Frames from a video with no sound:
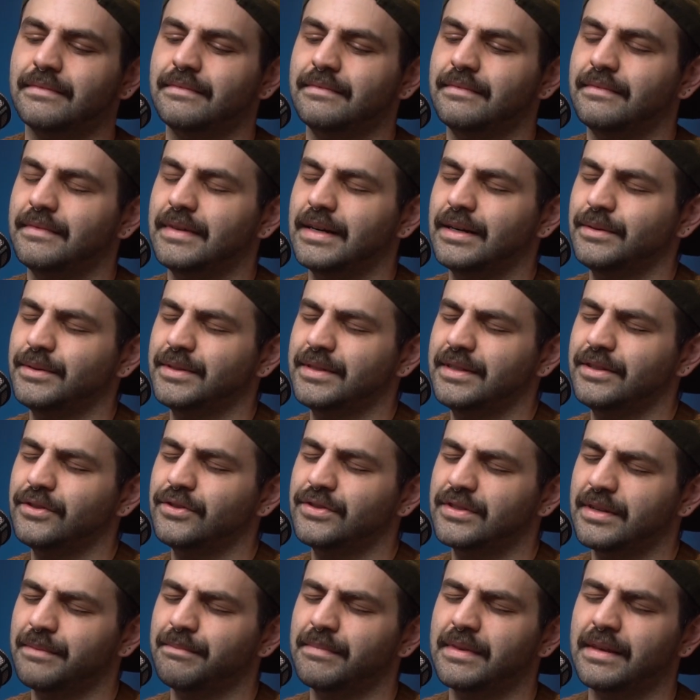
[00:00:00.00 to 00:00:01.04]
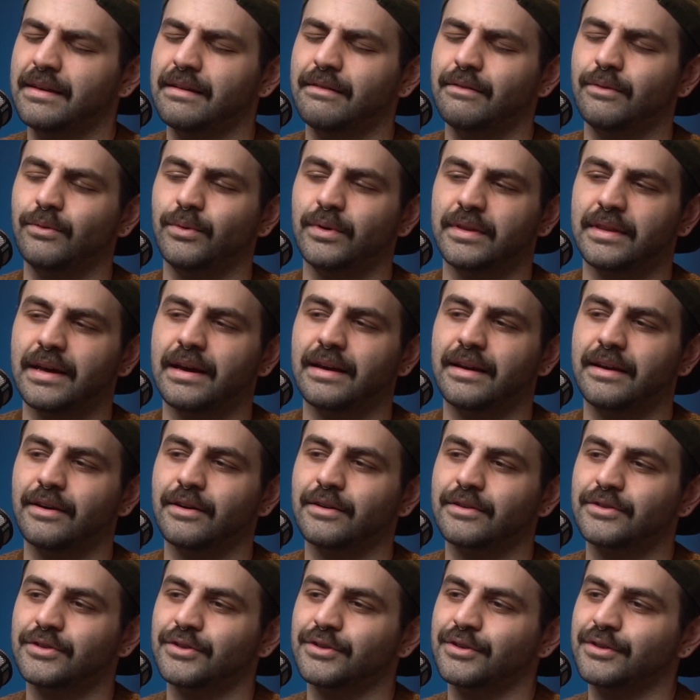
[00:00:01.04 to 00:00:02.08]
yeah, I would say there's something with that
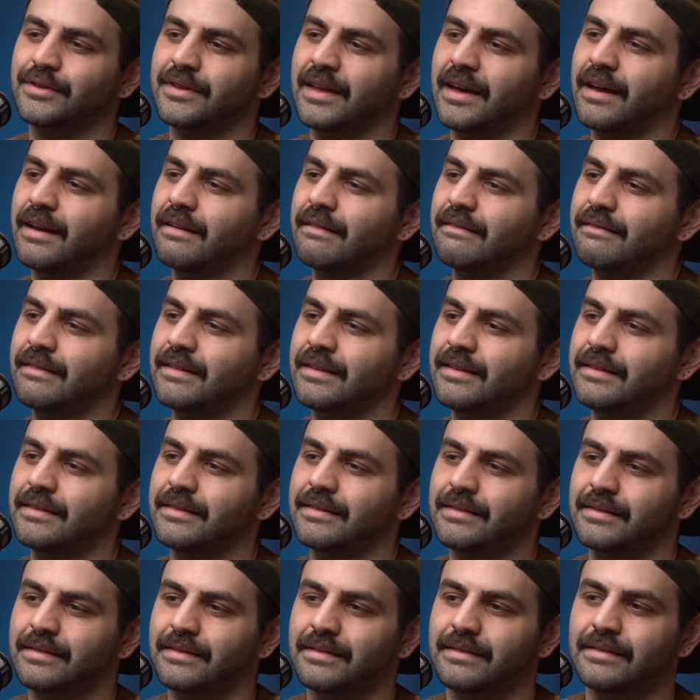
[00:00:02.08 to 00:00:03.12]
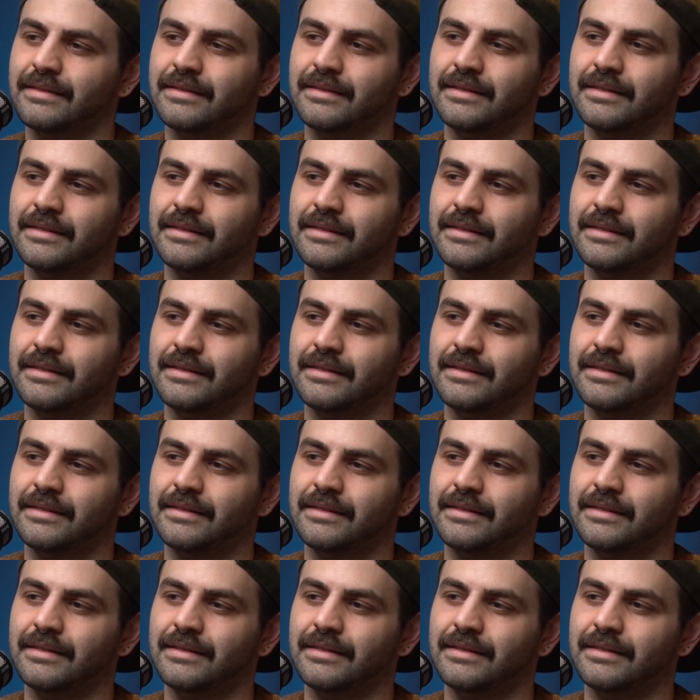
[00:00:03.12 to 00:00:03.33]
character that is.